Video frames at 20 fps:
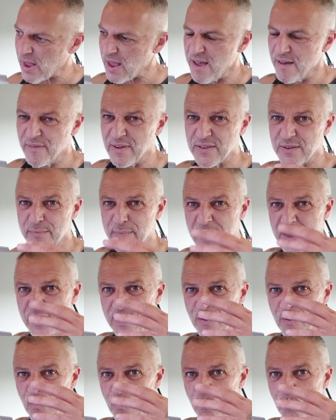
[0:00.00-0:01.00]
I've had to
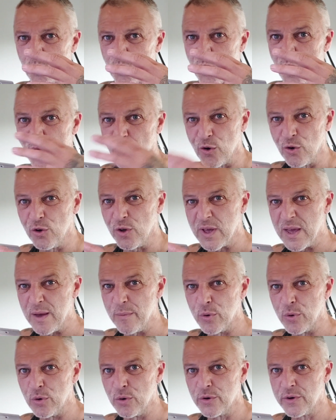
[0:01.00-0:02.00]
make one good
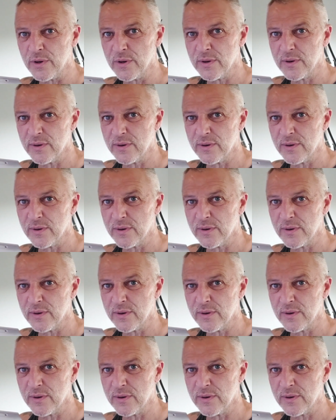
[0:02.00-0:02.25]
keyboard